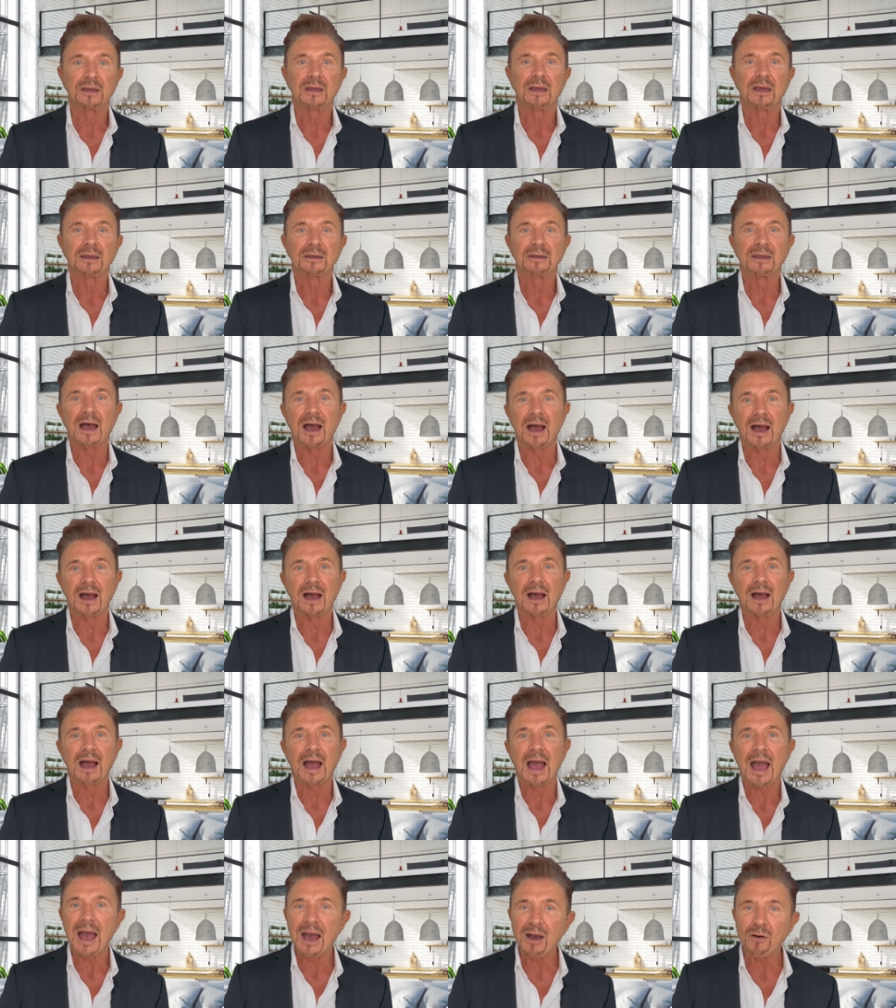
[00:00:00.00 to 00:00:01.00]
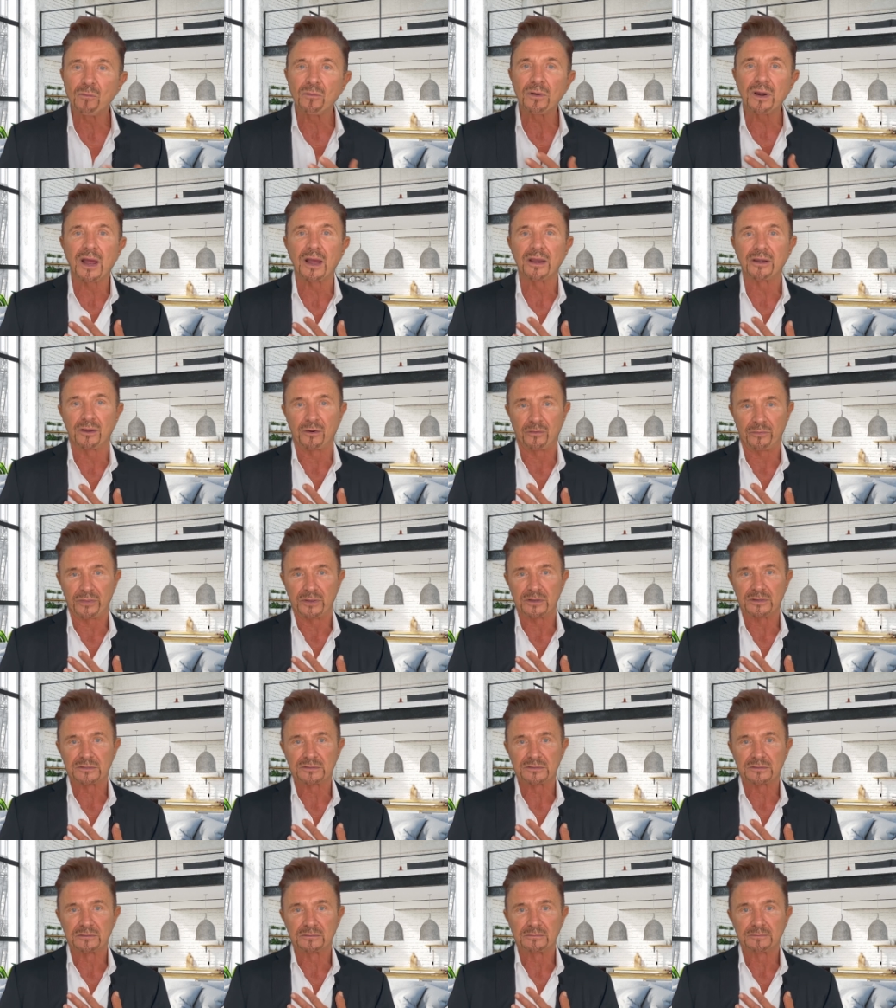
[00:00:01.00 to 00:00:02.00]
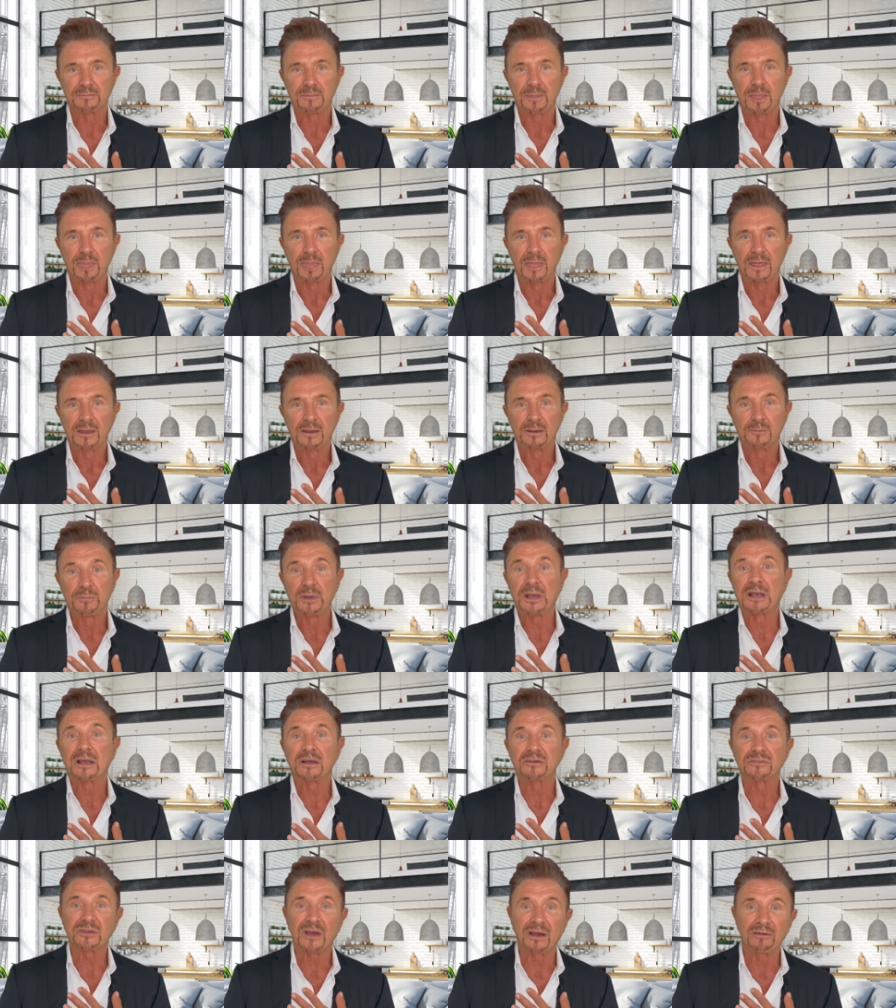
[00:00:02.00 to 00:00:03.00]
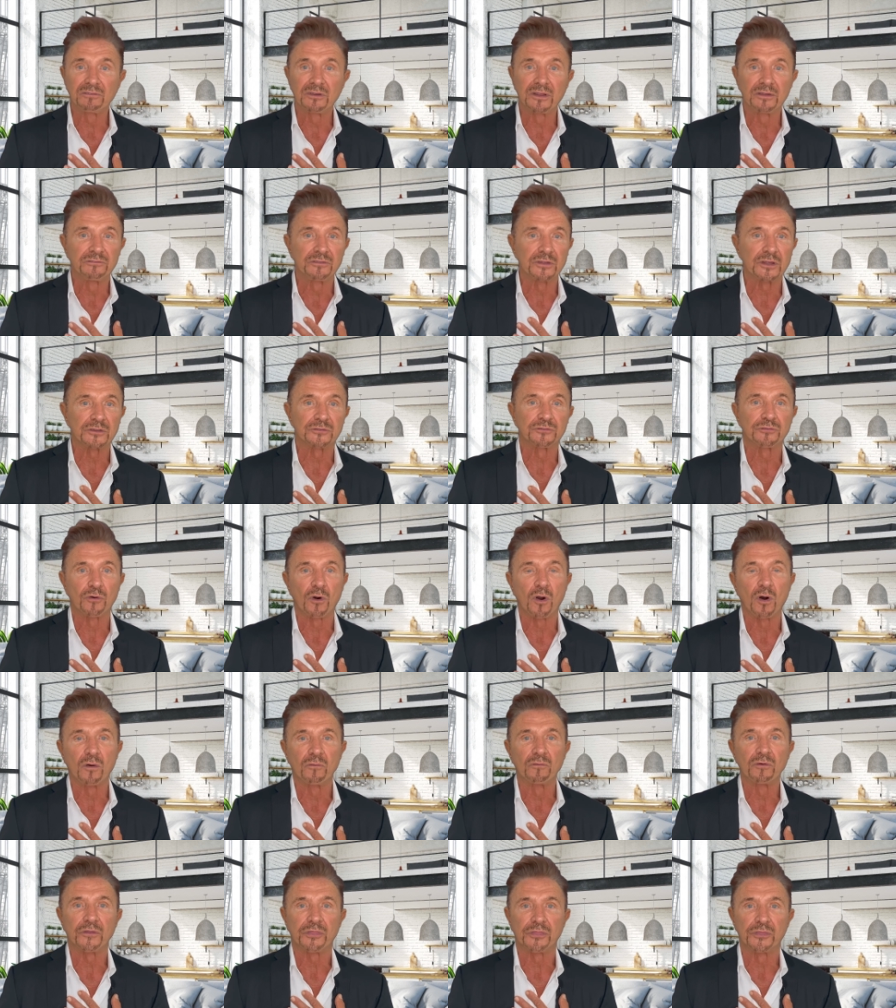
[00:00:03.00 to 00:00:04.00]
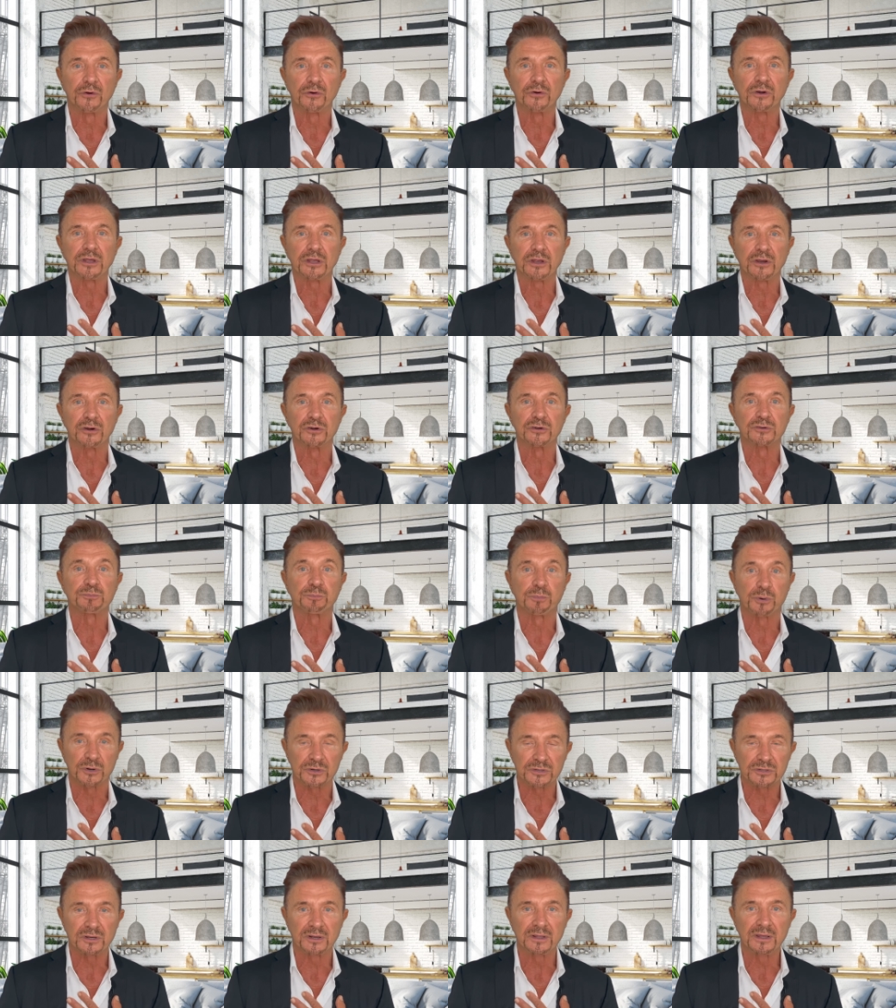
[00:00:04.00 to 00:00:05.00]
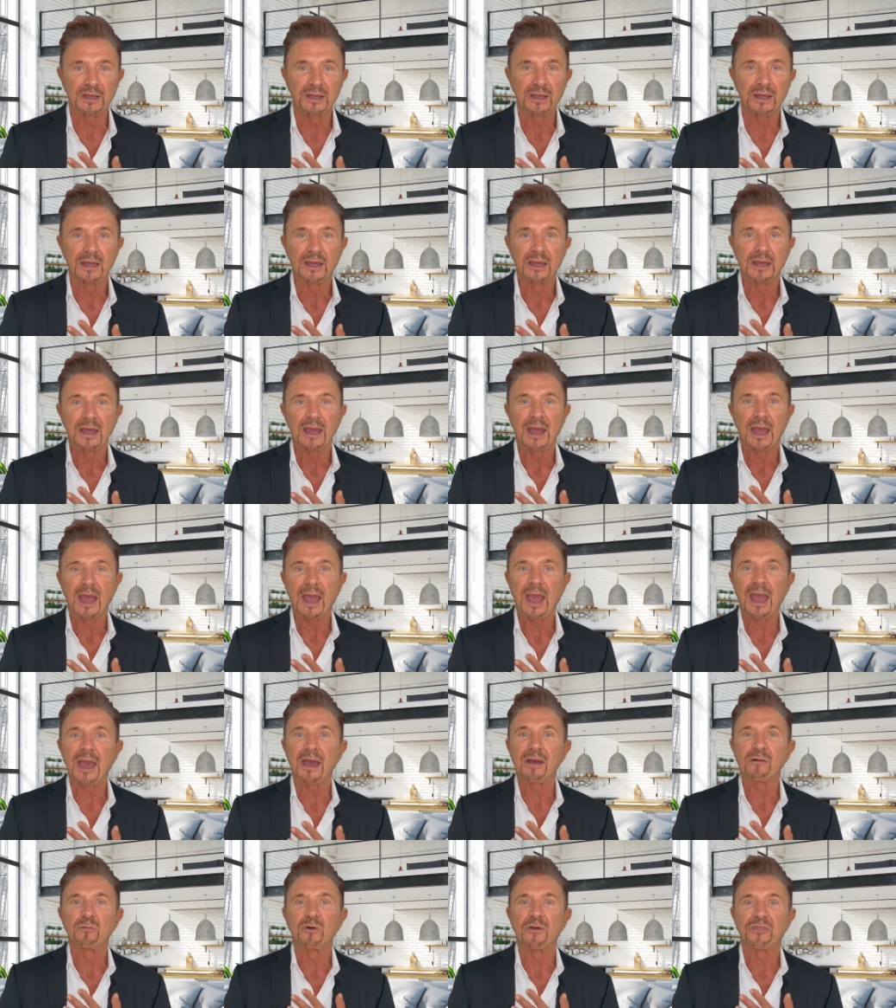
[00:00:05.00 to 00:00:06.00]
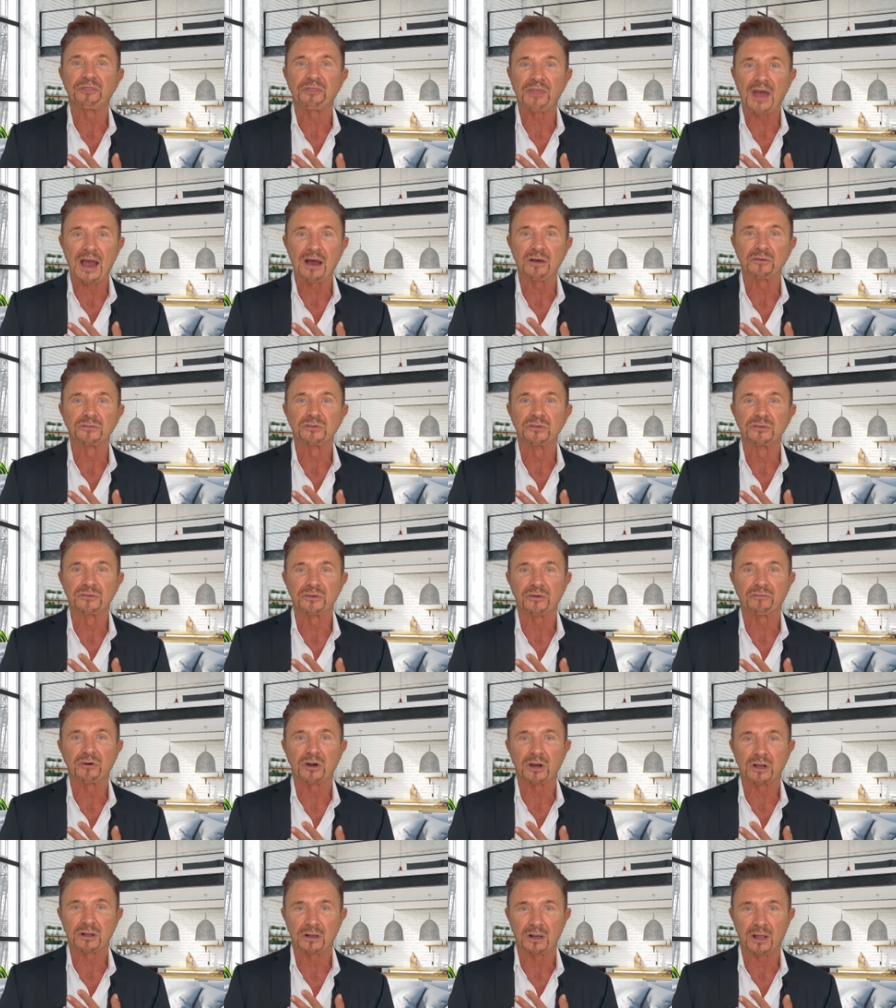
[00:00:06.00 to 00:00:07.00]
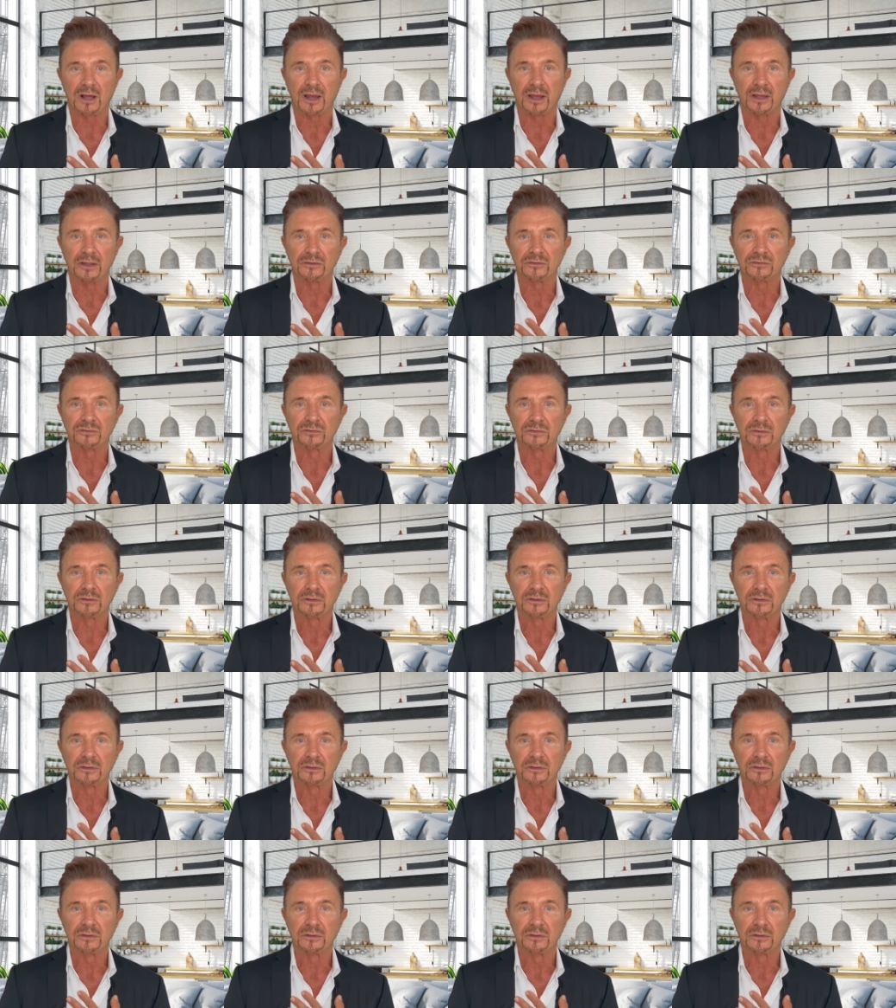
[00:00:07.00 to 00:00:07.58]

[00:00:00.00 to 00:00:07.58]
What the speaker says: Now, how would I know this? Because I've lived this for over 30 years personally and with thousands of our clients.